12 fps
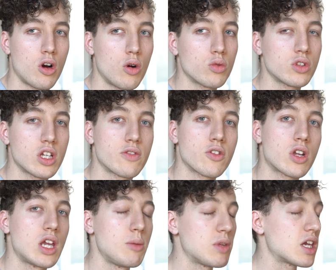only if you're
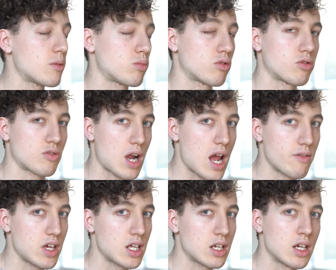keeping it
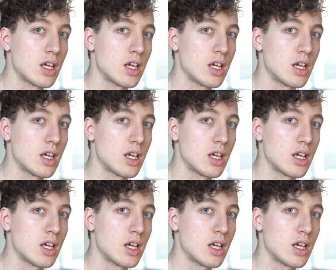private.